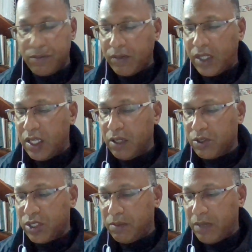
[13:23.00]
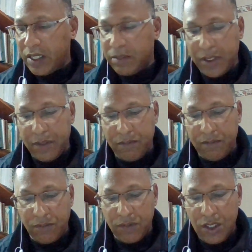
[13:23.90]
he or she might be.
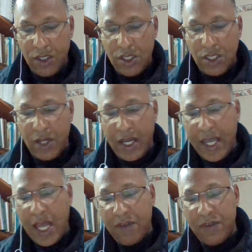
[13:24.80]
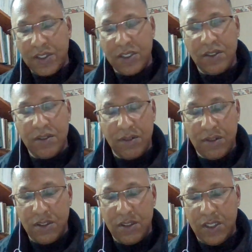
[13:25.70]
So I haven't,
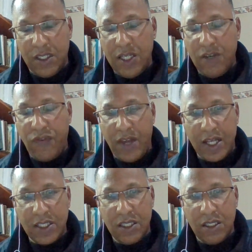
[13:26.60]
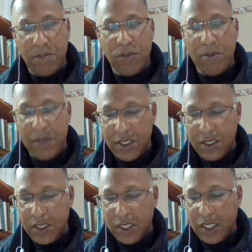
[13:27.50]
in fact, promised
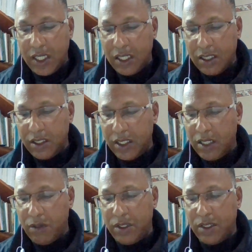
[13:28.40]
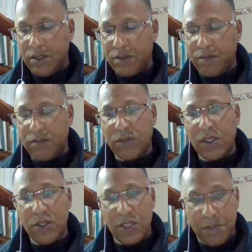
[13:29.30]
to kill anyone.
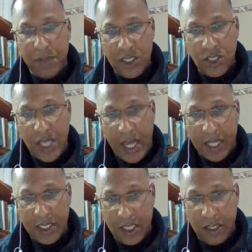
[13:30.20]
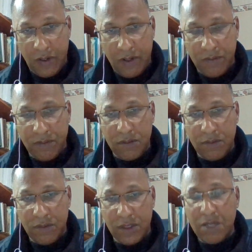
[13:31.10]
The speech act here
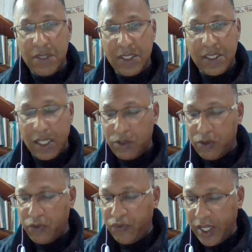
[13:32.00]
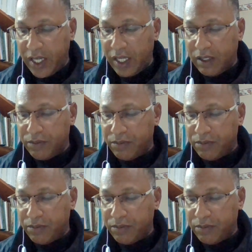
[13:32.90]
can be said to fail